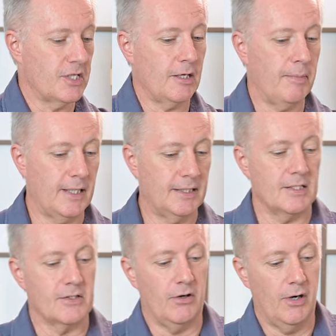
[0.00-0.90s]
think about
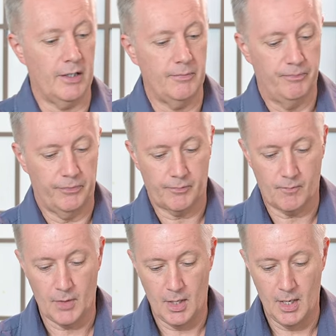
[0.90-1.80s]
this, all right?
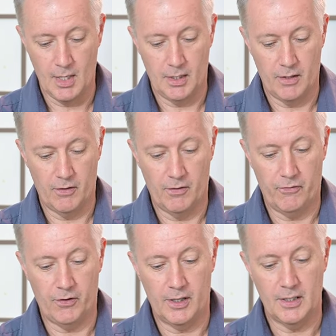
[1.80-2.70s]

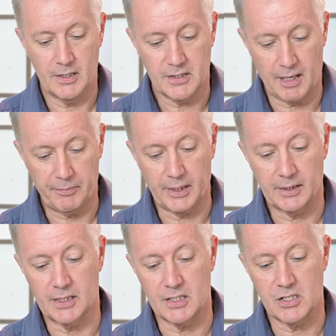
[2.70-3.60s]
For something
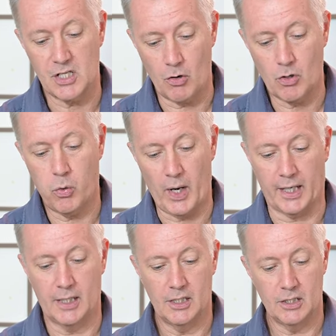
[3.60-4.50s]
that is so
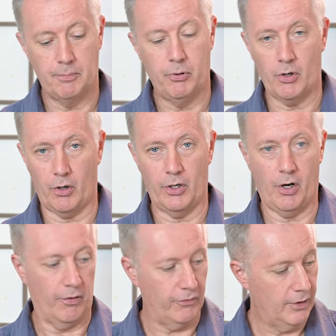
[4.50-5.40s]
quick to put on and
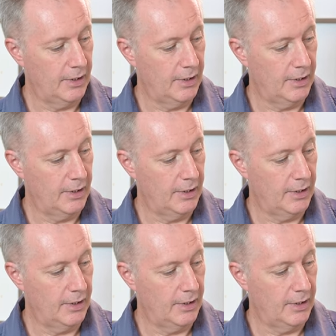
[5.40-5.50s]
off,